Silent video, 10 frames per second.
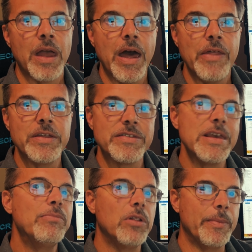The
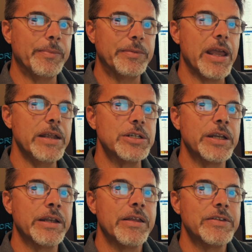simple
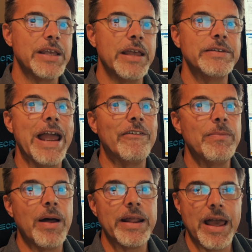implementation says
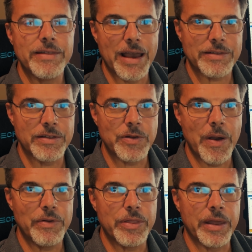everybody has access to
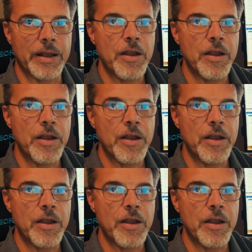everything.